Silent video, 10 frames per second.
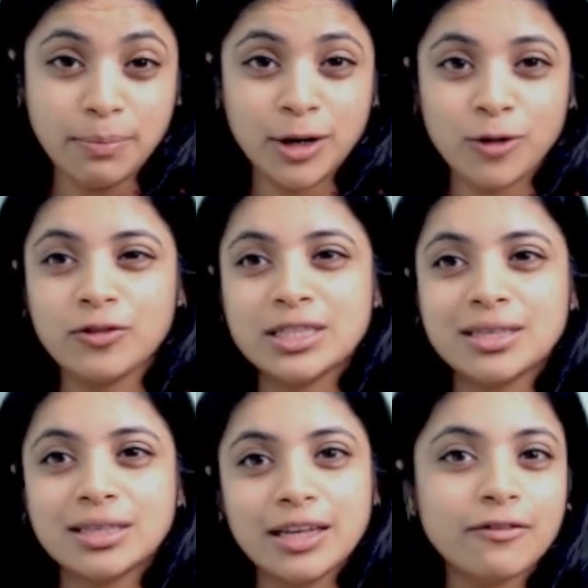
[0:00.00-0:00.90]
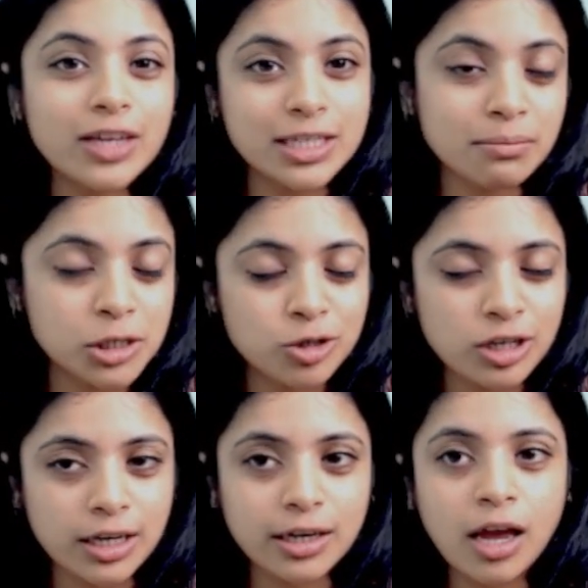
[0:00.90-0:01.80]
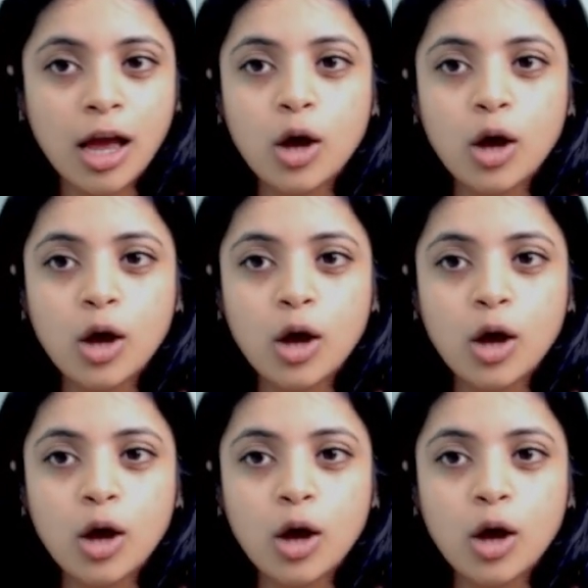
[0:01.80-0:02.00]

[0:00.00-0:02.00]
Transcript: But if there's a machine